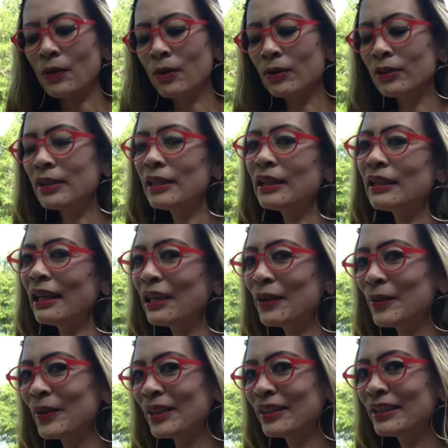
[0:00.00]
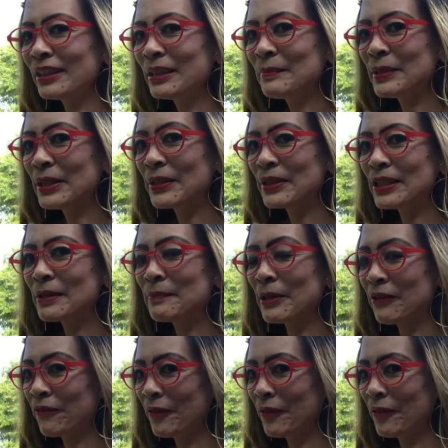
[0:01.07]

color that I order because my